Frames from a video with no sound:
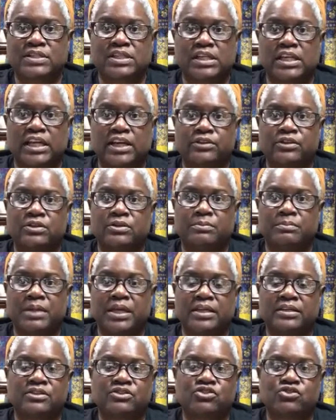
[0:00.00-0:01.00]
together to
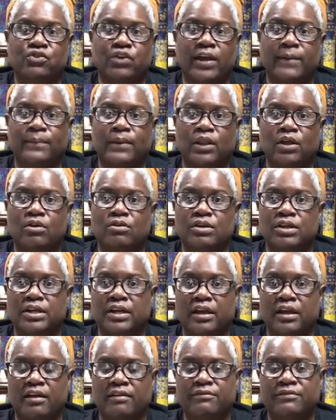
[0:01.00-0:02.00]
make the strap long
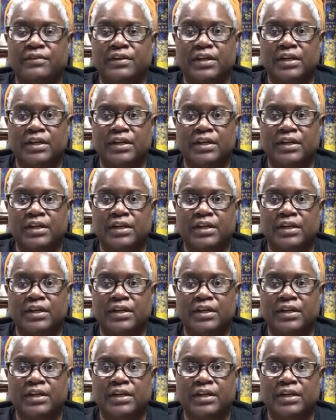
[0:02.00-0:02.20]
enough